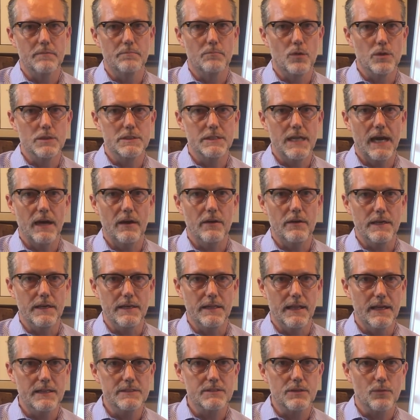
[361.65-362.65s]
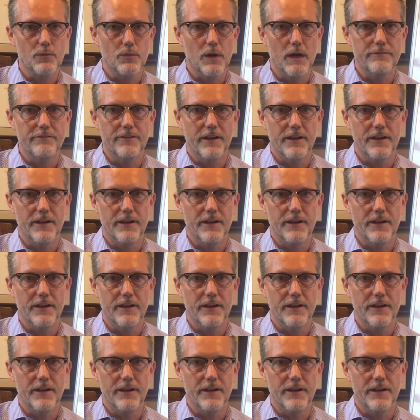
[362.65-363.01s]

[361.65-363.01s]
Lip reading: mortality. That's a rough